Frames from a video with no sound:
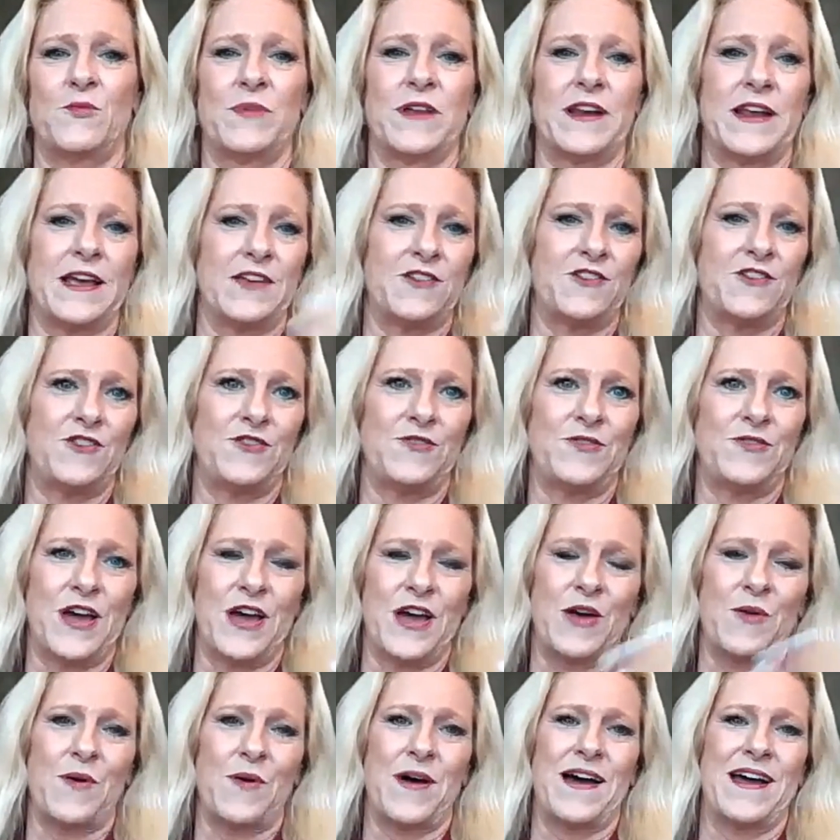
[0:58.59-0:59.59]
But as you
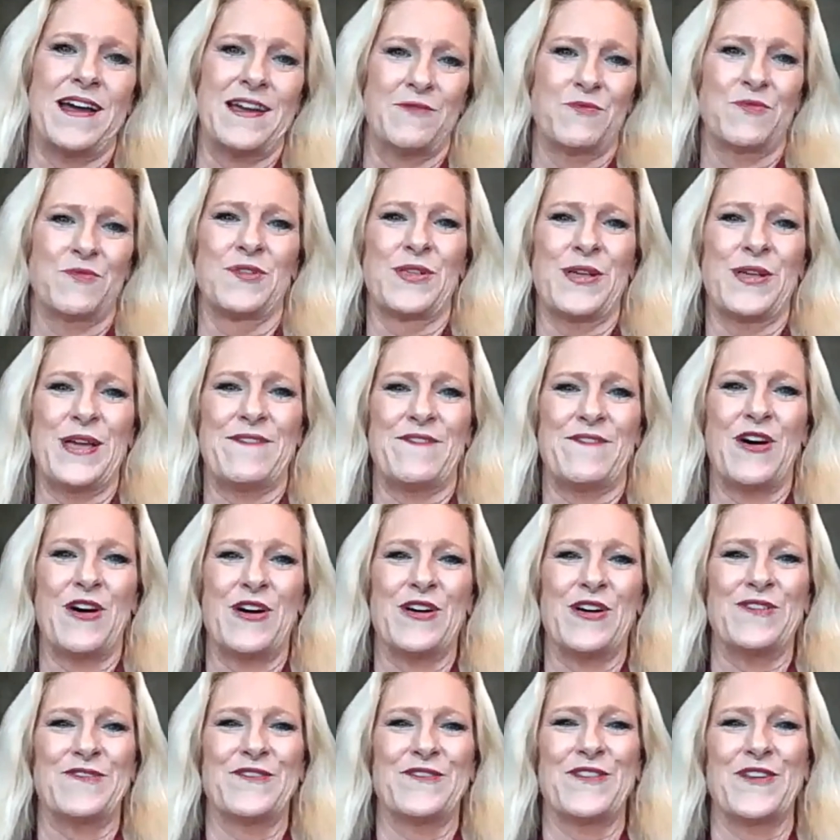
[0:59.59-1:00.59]
know, I really have a
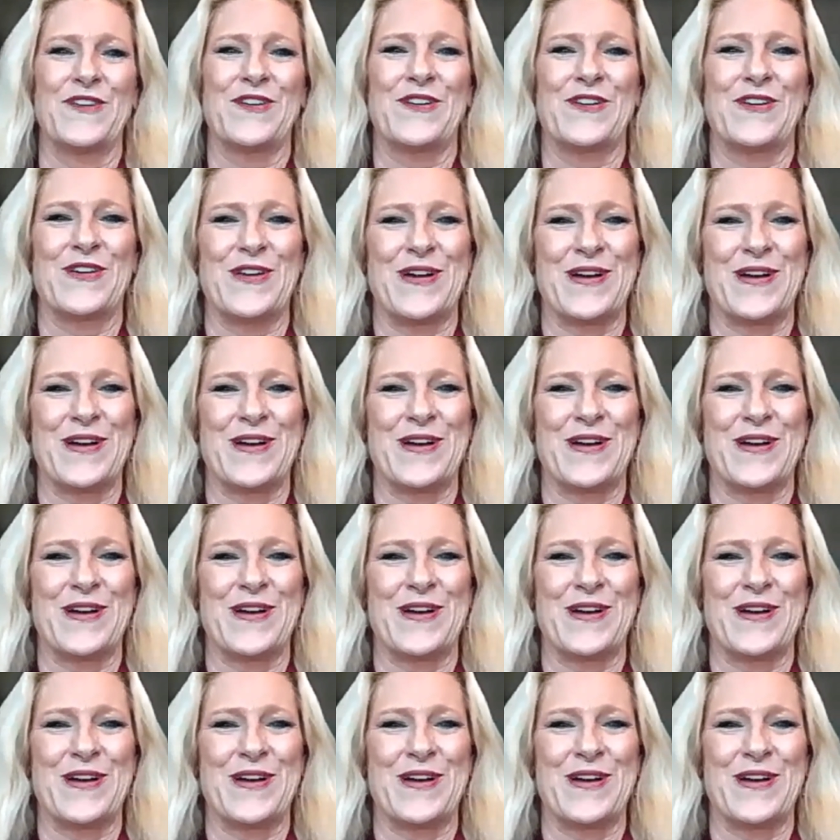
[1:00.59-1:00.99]
heart for